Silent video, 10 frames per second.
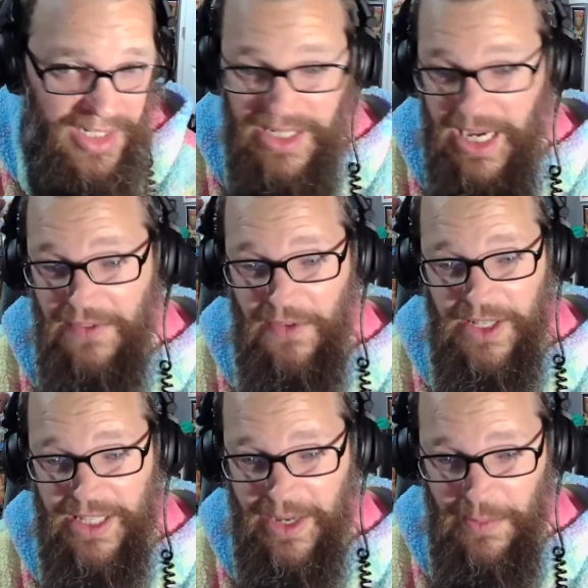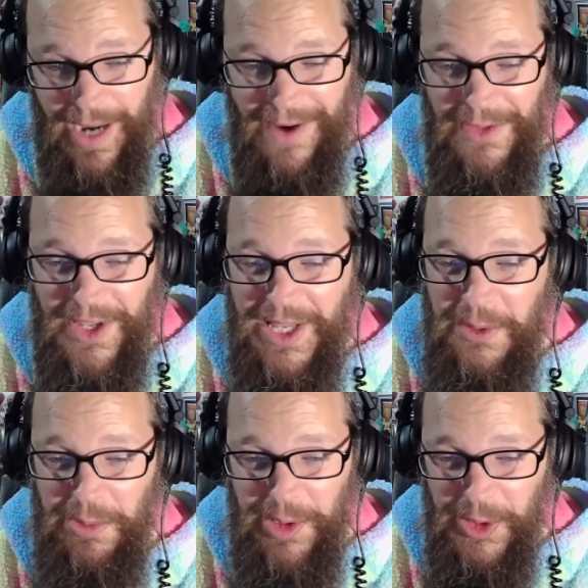Because I find that I would think that
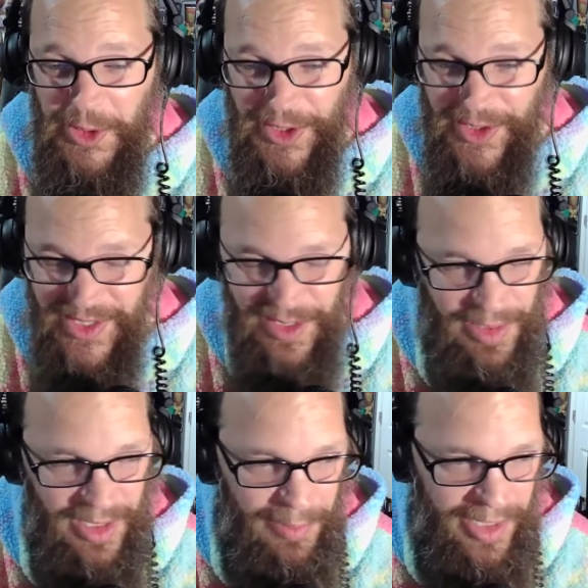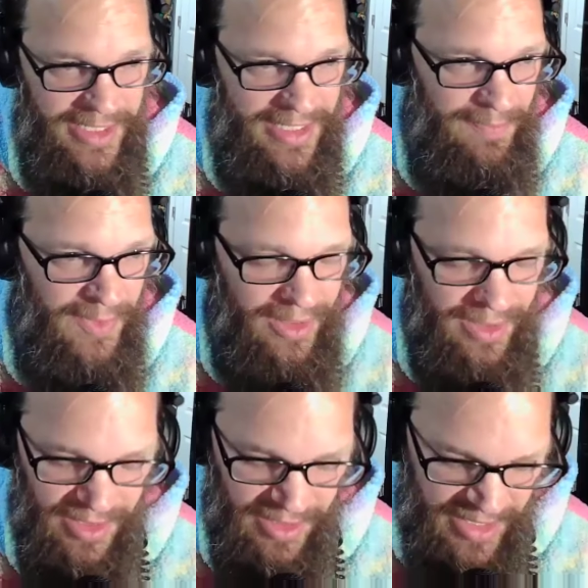would be hilarious to me. But
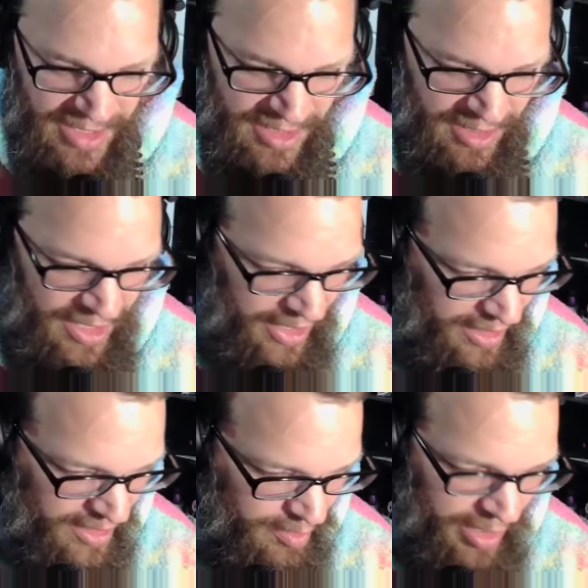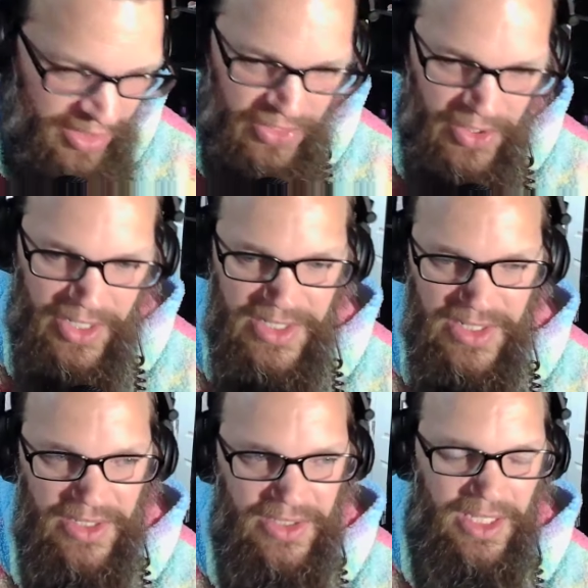nonetheless, that is my thoughts
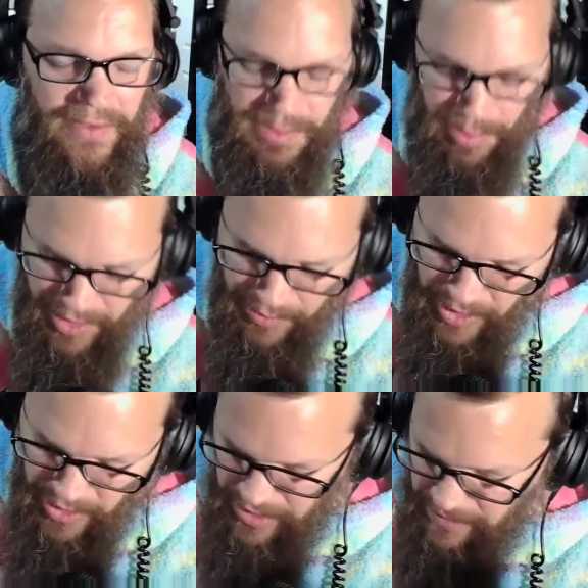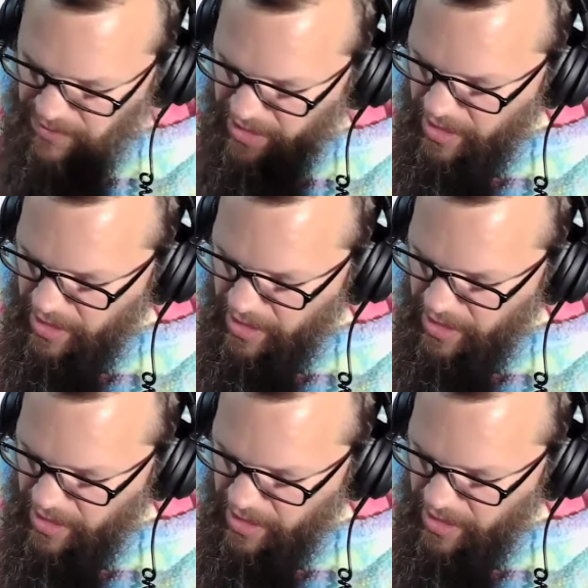on the Love Is Blind reunion.